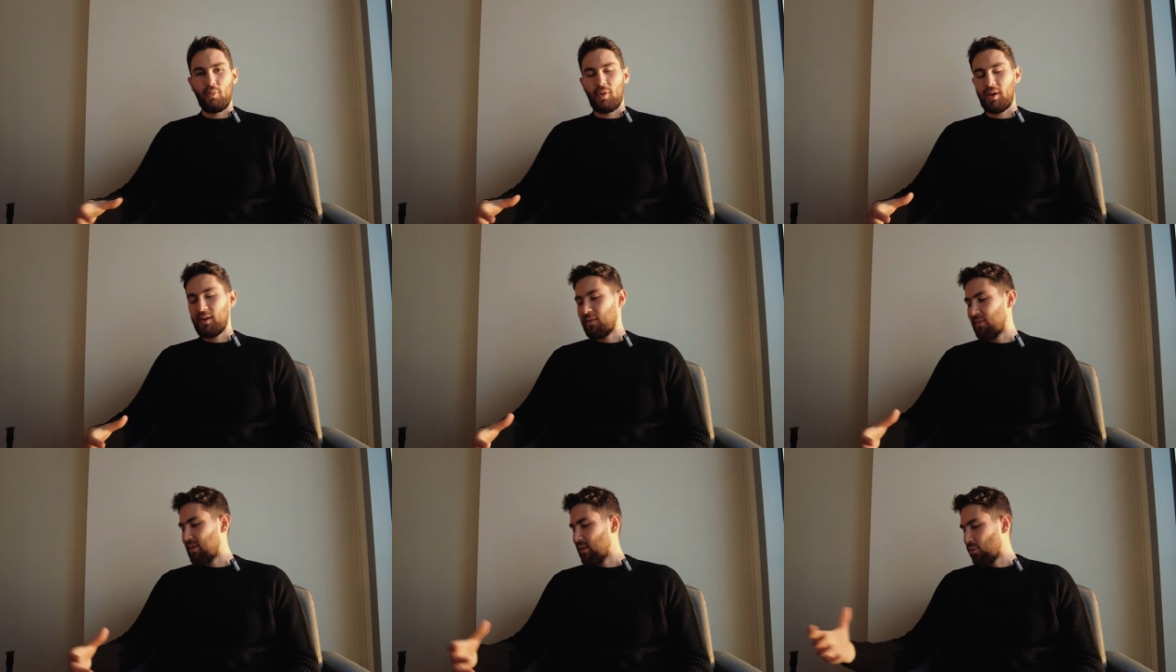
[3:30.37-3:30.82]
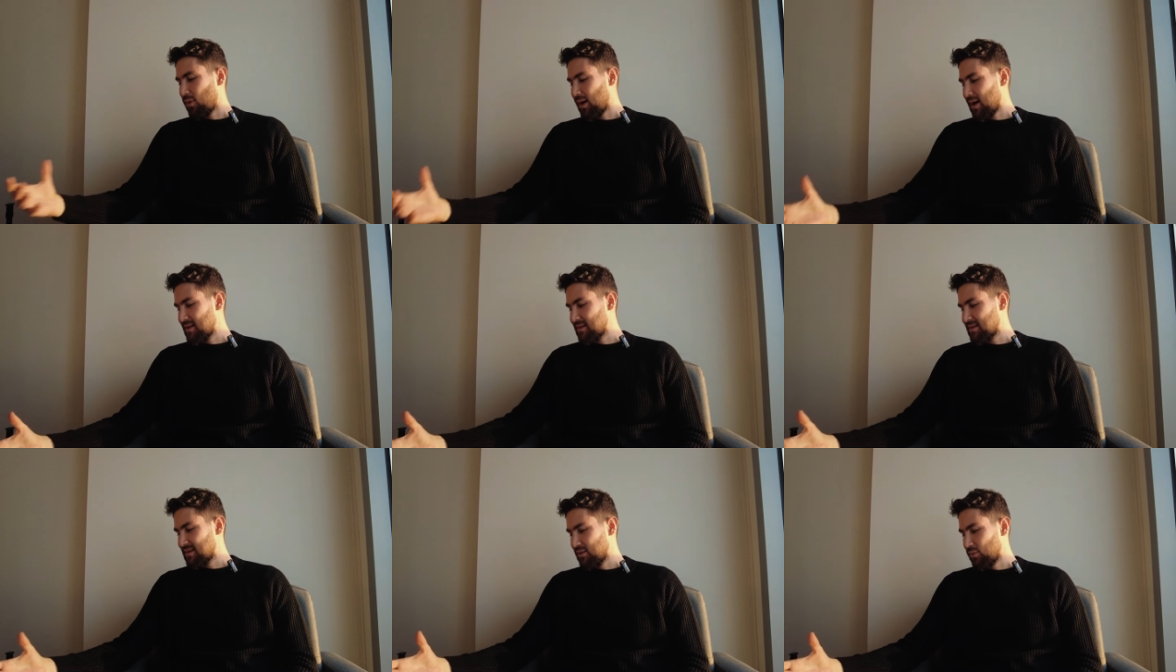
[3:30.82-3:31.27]
One of the
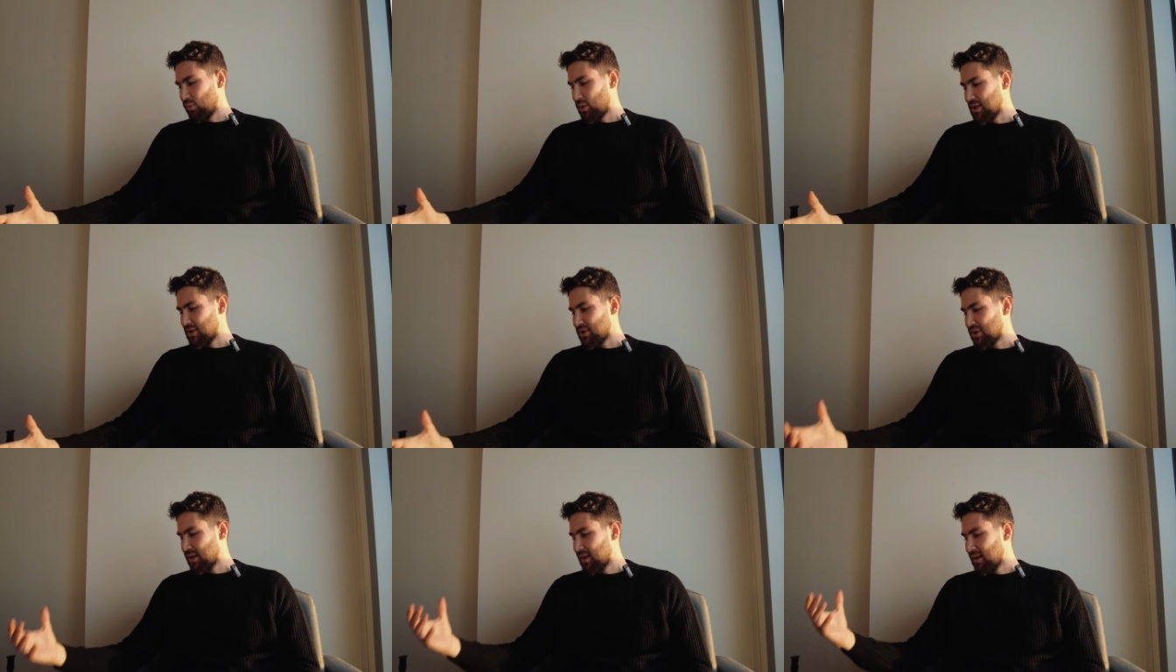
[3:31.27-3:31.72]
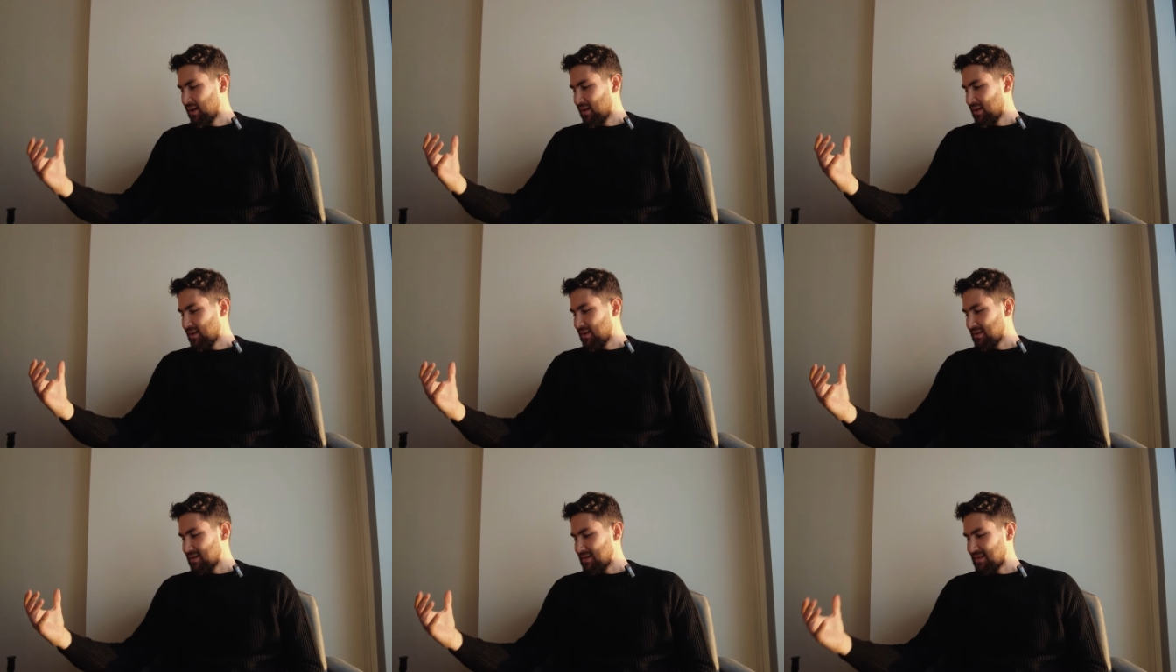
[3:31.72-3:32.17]
ways in which
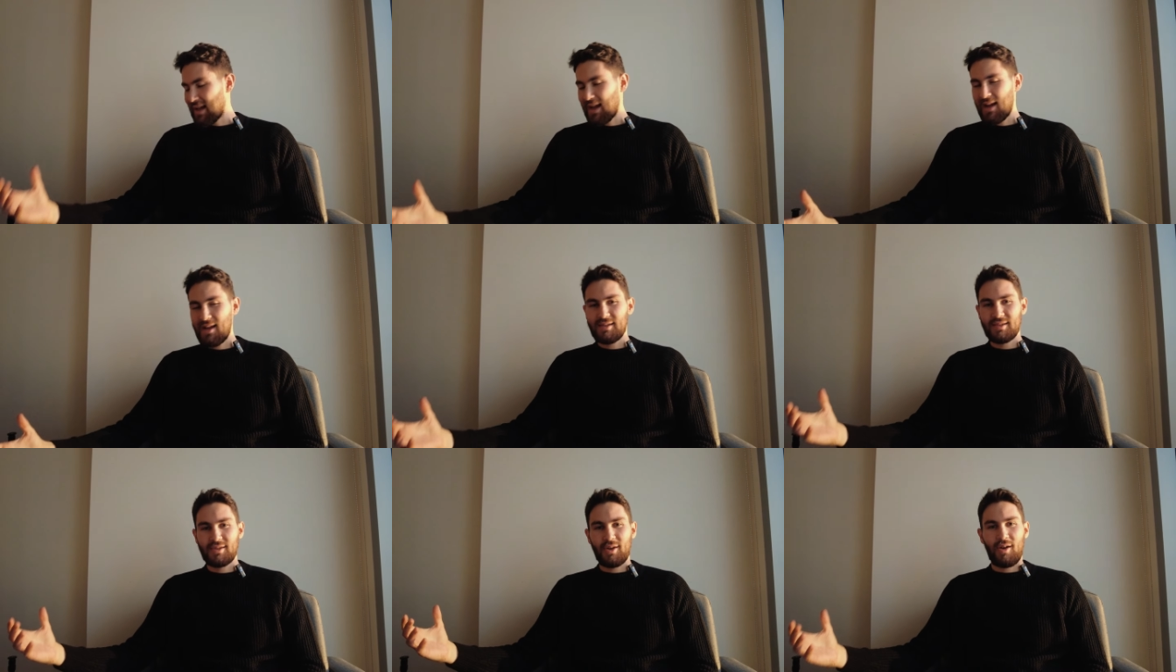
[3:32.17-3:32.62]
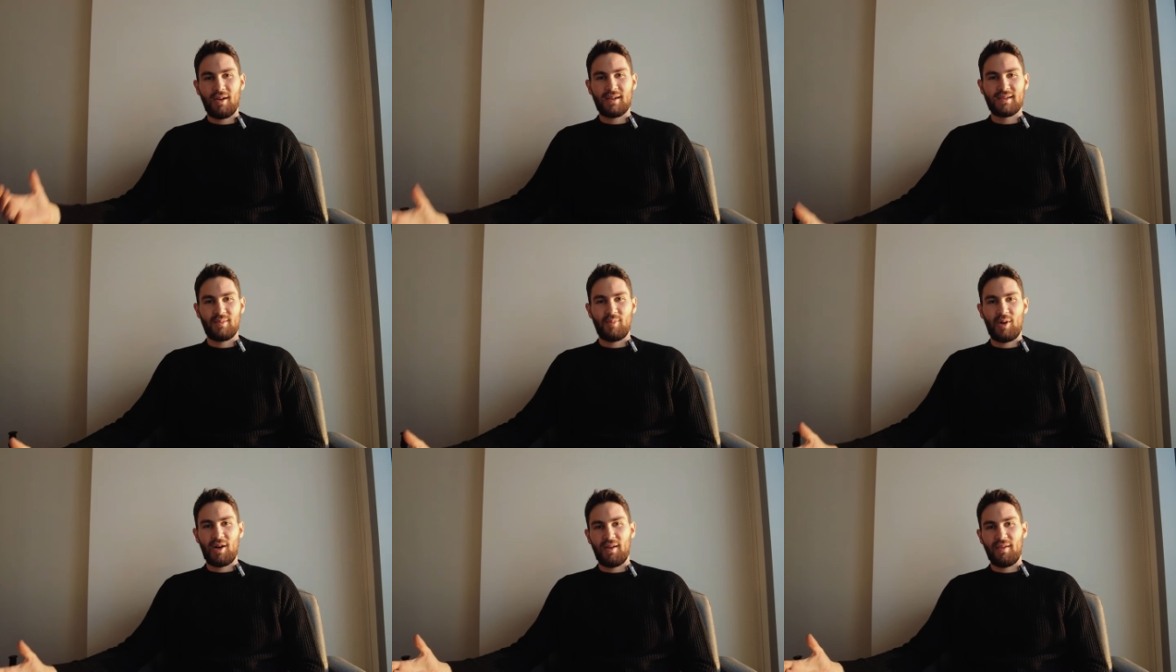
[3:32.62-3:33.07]
Zan
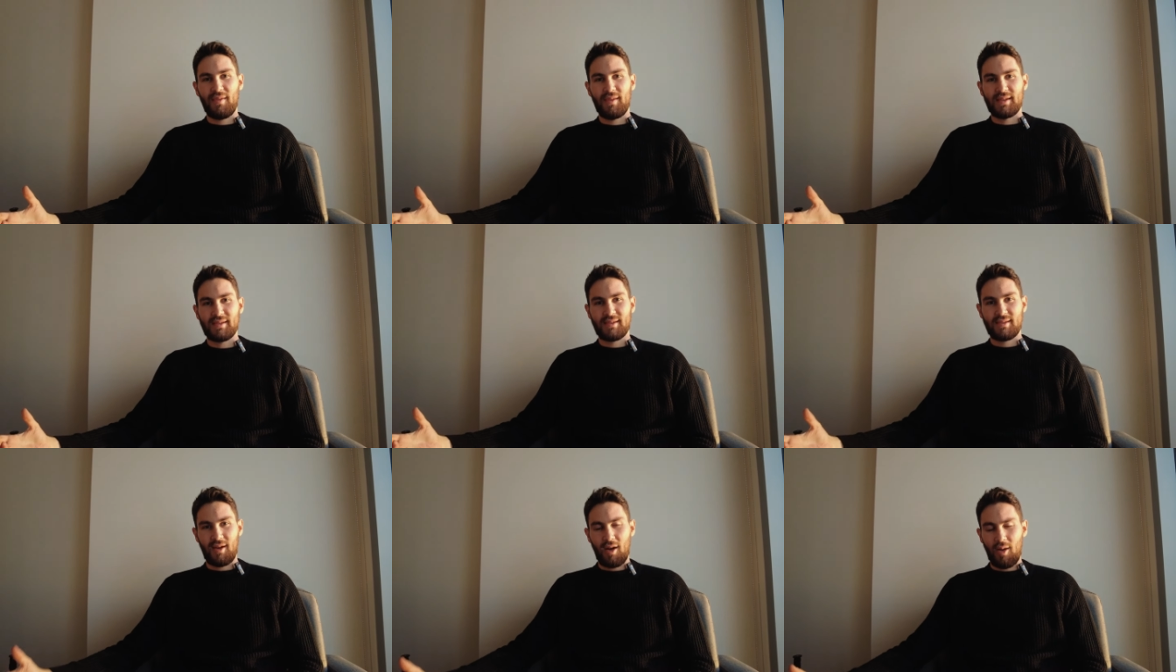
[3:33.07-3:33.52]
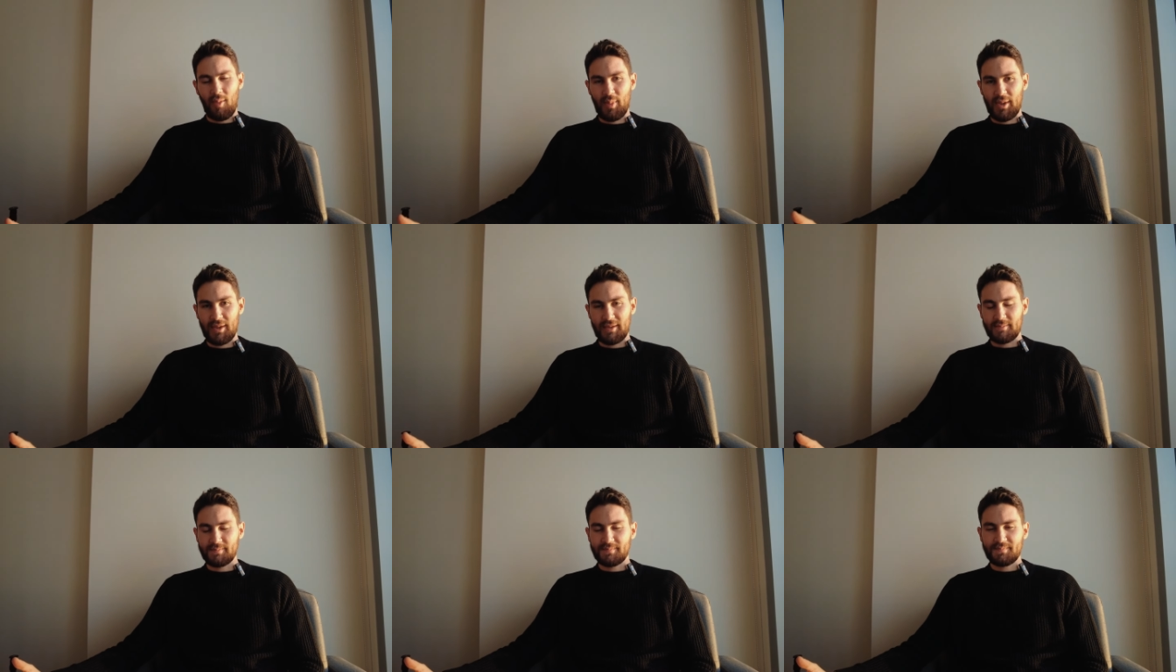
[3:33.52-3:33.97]
talks about this
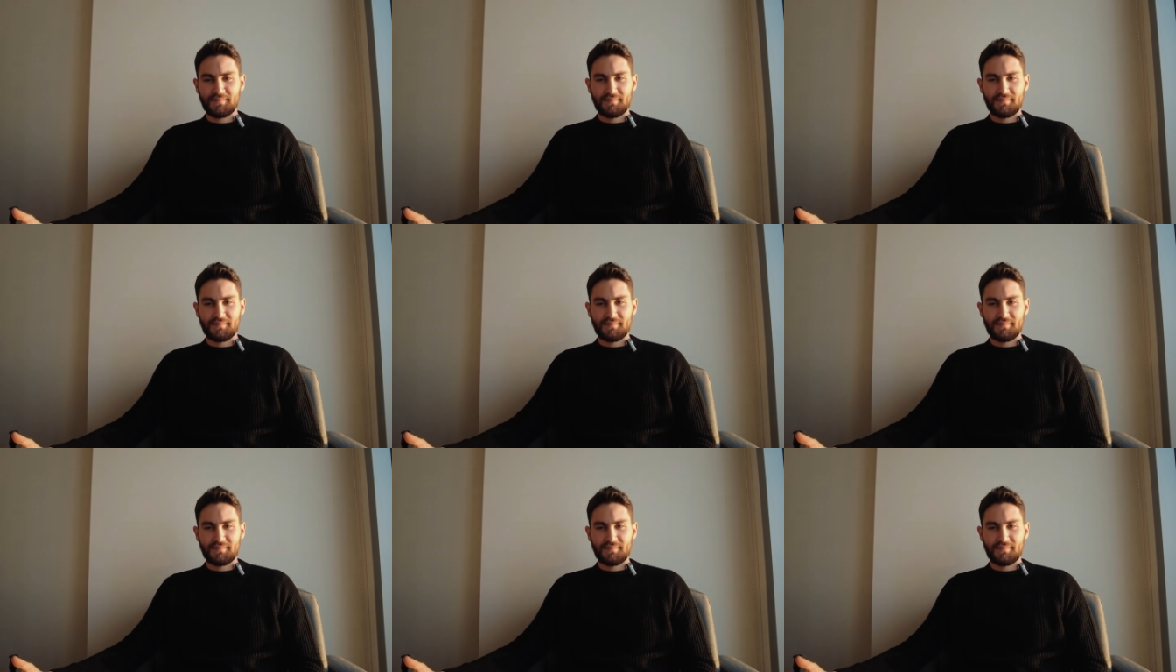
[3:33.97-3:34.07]
topic